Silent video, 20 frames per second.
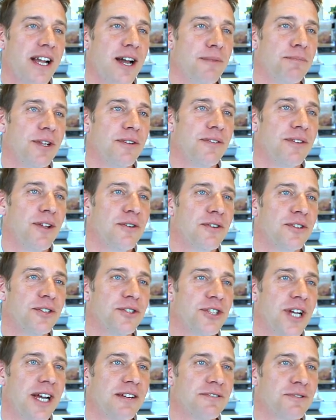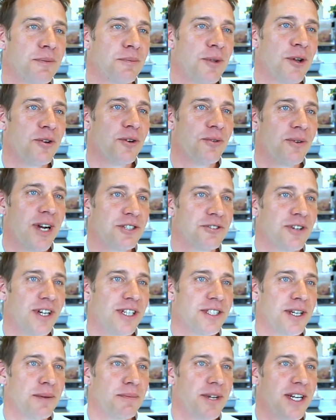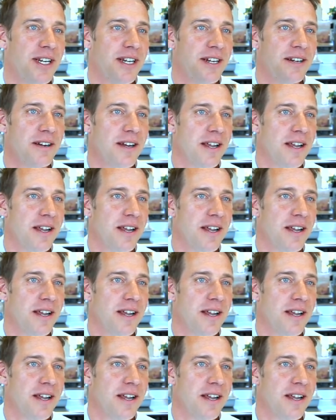couple of local chefs from local restaurants come in here,